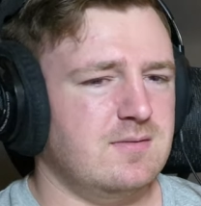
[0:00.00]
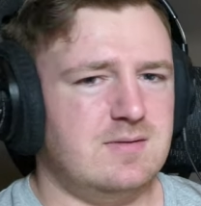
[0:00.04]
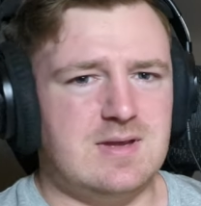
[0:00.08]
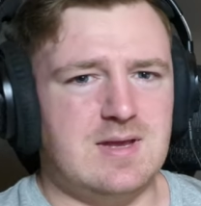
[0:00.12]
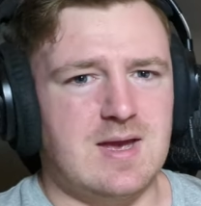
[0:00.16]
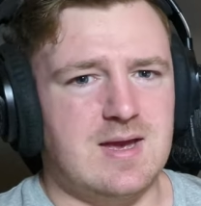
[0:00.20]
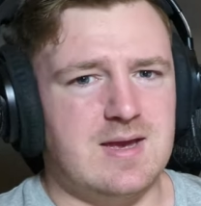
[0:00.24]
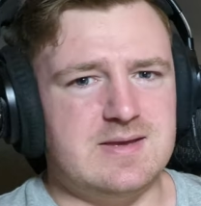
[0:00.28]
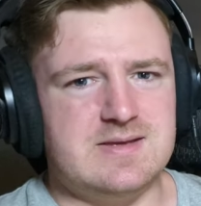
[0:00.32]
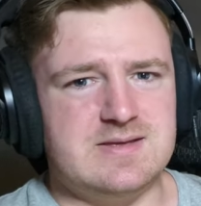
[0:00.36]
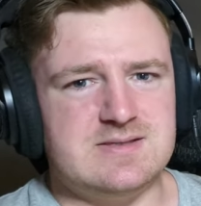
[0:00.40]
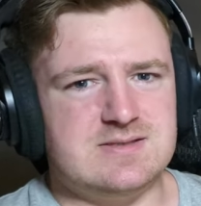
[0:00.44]

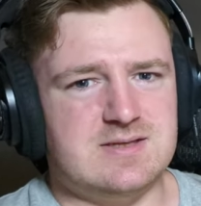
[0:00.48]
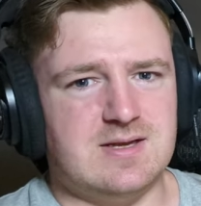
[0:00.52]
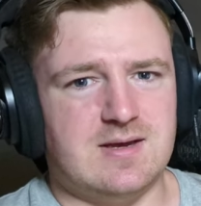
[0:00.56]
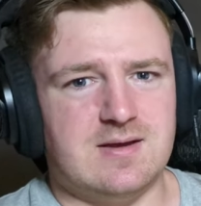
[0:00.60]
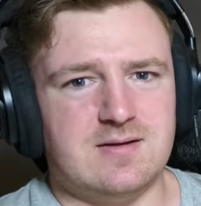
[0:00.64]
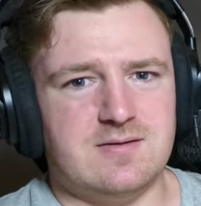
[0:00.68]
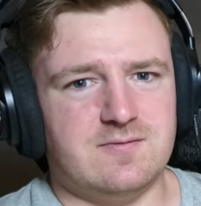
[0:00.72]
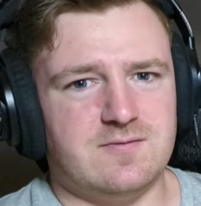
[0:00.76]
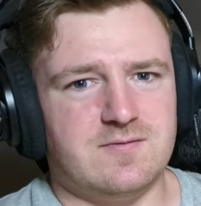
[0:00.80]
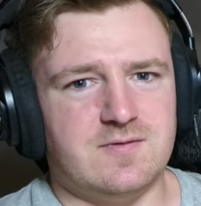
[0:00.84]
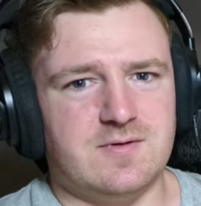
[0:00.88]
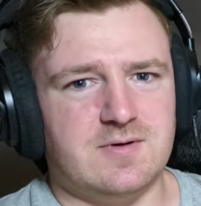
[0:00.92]
Yeah, he's
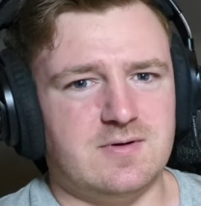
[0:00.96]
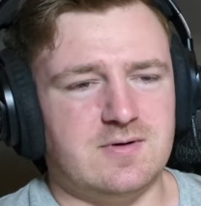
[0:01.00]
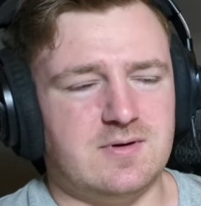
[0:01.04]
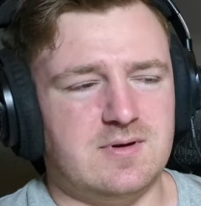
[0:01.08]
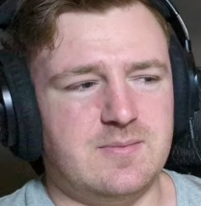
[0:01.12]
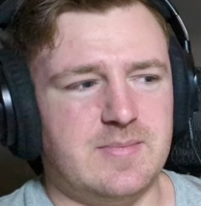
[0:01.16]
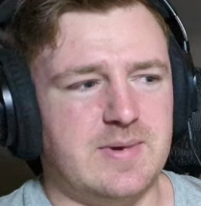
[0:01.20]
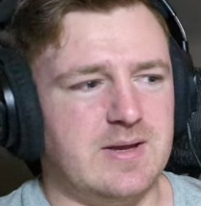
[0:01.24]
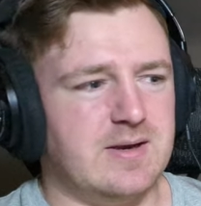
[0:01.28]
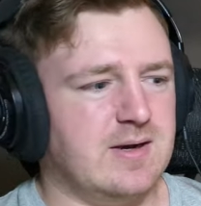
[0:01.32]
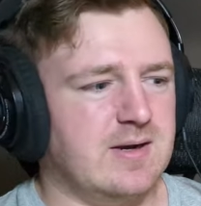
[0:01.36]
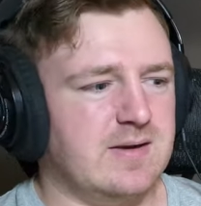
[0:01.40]
done for,
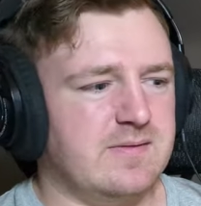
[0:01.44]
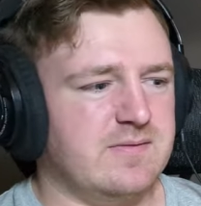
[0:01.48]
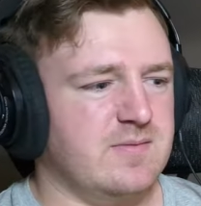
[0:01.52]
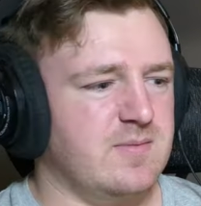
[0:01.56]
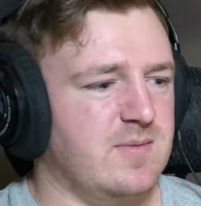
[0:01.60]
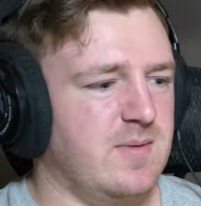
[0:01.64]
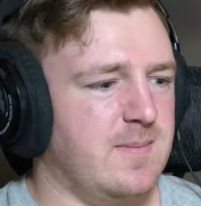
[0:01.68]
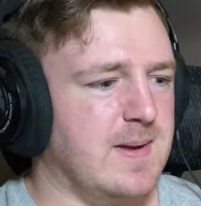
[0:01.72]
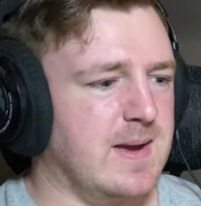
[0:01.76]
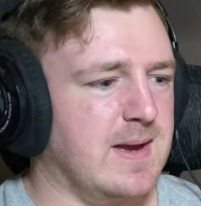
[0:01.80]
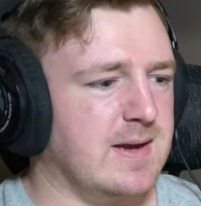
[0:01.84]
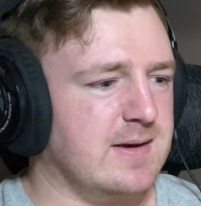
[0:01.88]
he might not
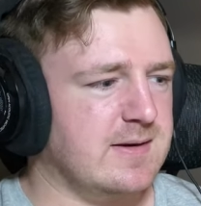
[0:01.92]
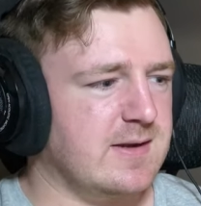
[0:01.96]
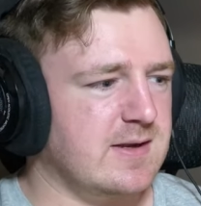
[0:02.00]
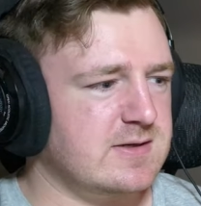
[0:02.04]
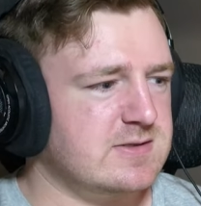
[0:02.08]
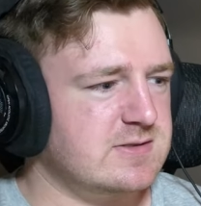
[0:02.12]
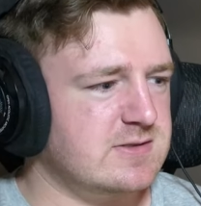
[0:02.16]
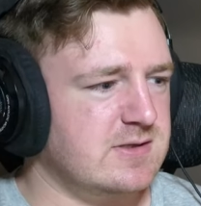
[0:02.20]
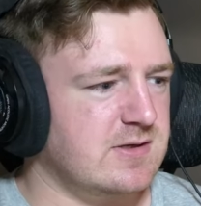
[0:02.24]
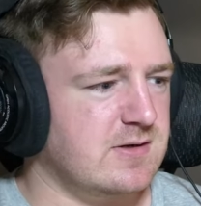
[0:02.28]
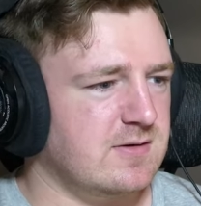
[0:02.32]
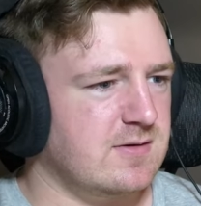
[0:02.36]
even be back
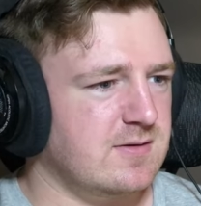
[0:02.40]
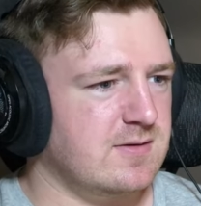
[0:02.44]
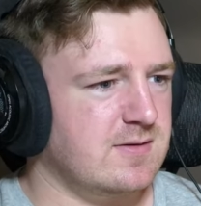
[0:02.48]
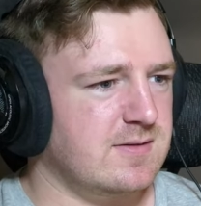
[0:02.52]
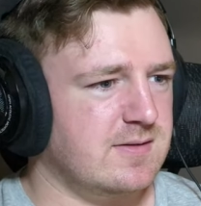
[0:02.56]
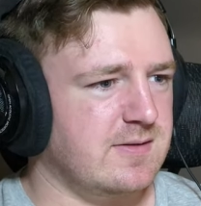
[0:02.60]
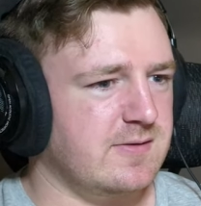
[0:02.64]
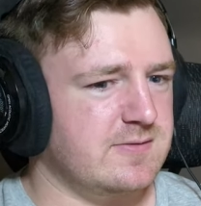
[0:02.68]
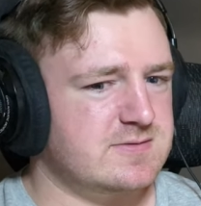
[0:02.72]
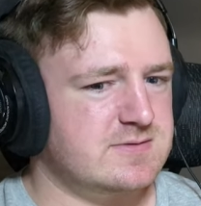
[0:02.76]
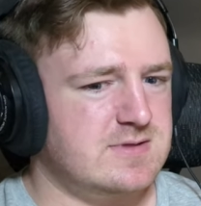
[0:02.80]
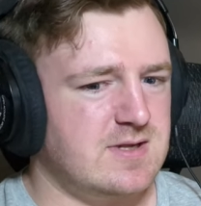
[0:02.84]
next year.
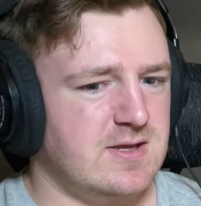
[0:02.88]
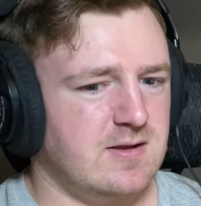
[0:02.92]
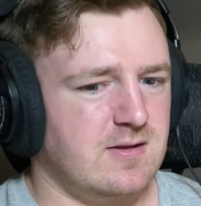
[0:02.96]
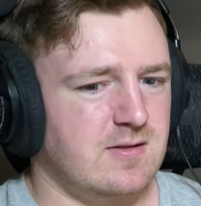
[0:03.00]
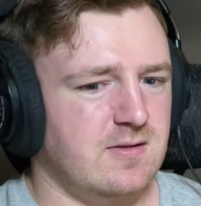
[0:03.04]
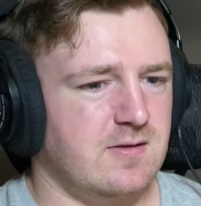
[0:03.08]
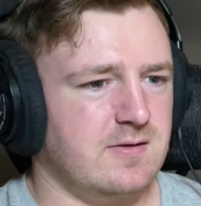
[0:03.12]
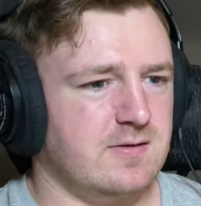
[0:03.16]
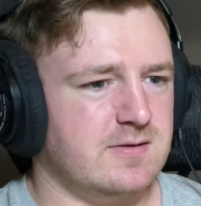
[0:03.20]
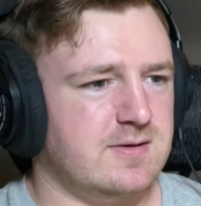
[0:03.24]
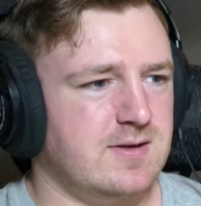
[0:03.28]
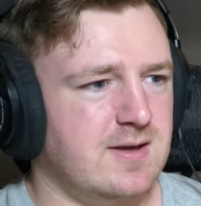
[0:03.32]
Those take a
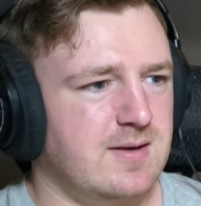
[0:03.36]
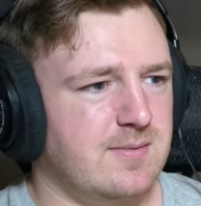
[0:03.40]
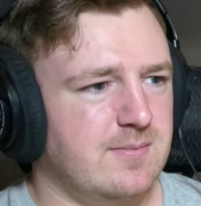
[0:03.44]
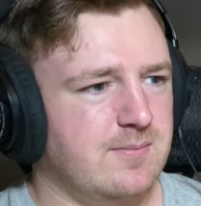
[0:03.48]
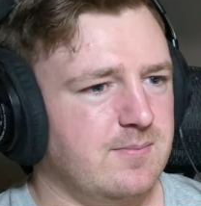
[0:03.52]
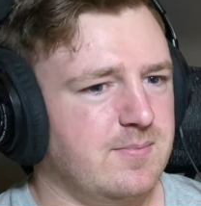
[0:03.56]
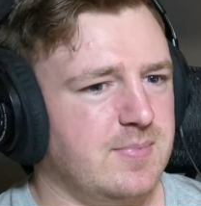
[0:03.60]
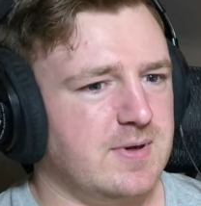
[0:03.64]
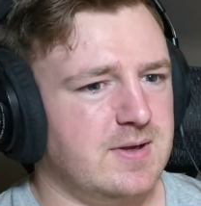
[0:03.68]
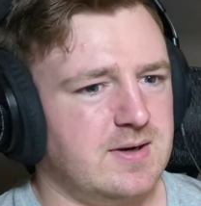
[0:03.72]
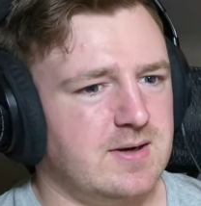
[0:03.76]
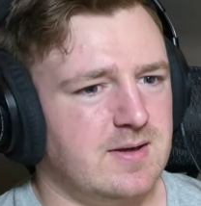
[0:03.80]
long
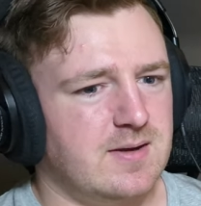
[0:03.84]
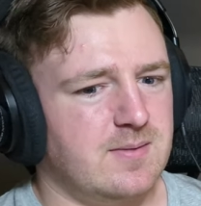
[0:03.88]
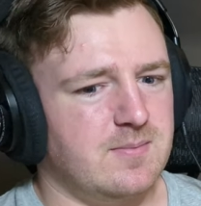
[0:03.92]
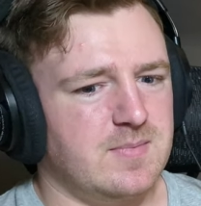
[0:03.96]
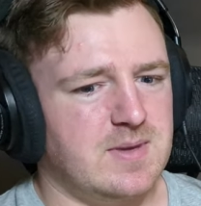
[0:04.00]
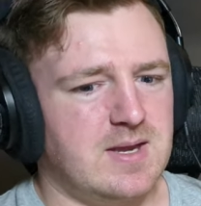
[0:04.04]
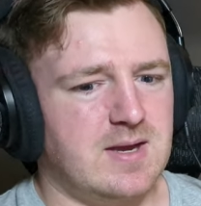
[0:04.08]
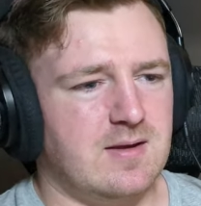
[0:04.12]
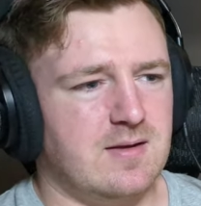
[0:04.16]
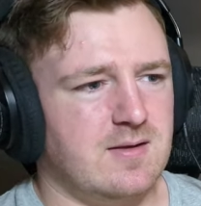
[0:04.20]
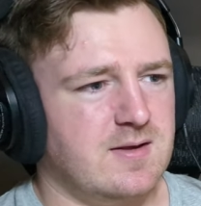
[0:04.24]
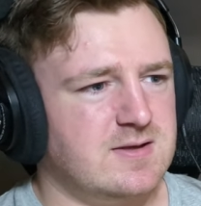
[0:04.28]
time. But
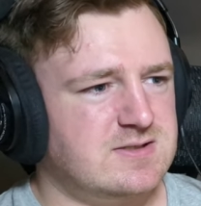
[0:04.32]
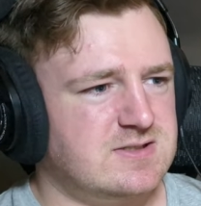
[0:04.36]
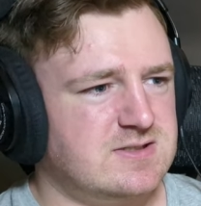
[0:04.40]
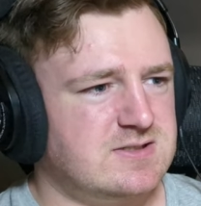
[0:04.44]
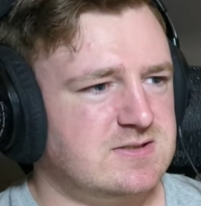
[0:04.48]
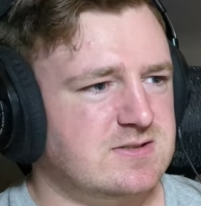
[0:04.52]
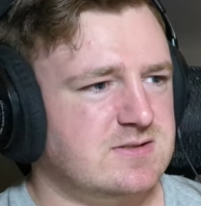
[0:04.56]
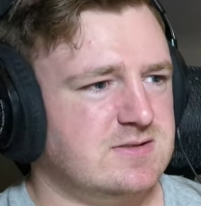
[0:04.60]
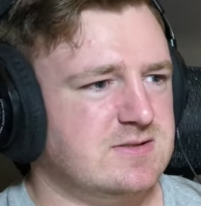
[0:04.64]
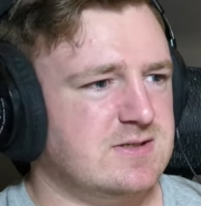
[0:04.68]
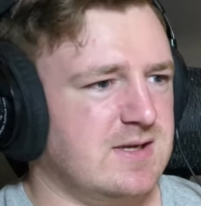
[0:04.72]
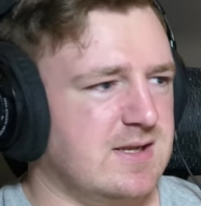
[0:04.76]
let's
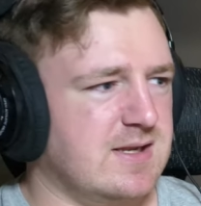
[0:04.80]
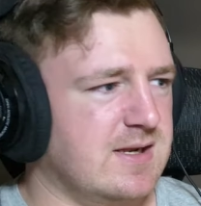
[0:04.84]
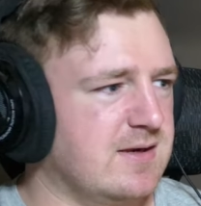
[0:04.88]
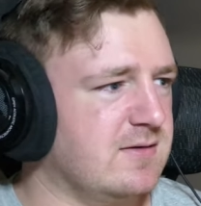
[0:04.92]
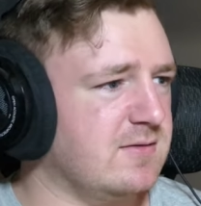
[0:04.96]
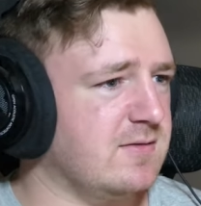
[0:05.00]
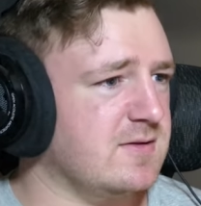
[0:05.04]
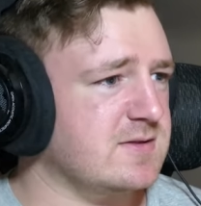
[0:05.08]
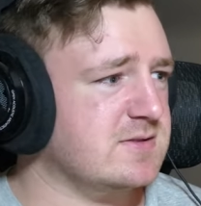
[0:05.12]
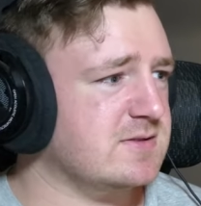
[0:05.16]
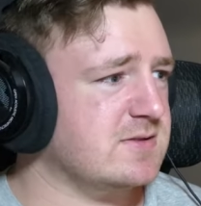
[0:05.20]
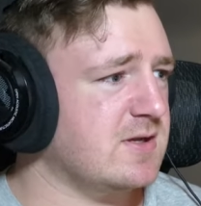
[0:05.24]
just get
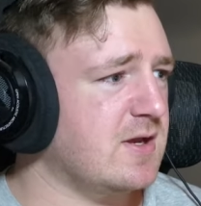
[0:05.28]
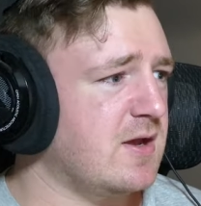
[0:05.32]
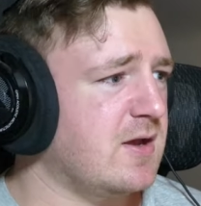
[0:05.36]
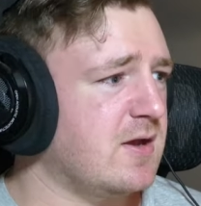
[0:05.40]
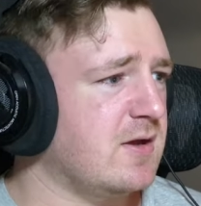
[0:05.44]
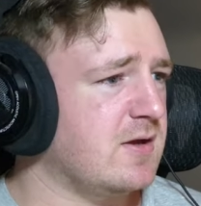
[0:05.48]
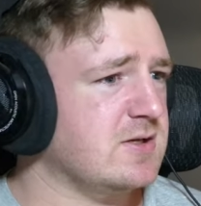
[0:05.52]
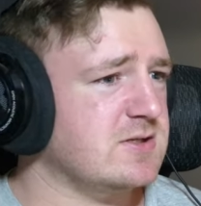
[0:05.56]
into this.